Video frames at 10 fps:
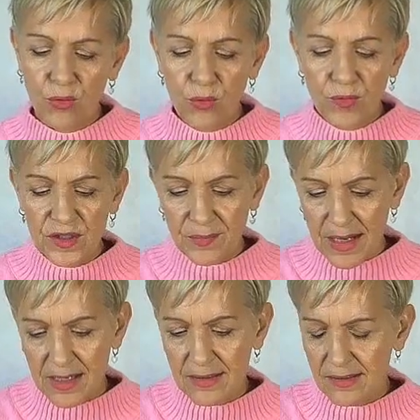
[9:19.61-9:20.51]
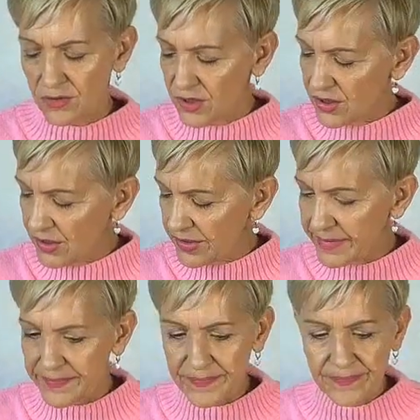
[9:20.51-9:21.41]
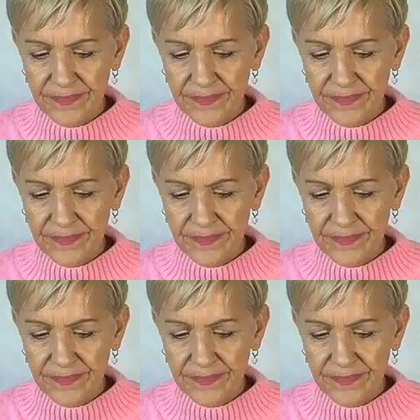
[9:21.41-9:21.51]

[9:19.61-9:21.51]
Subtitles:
all the demands on your time.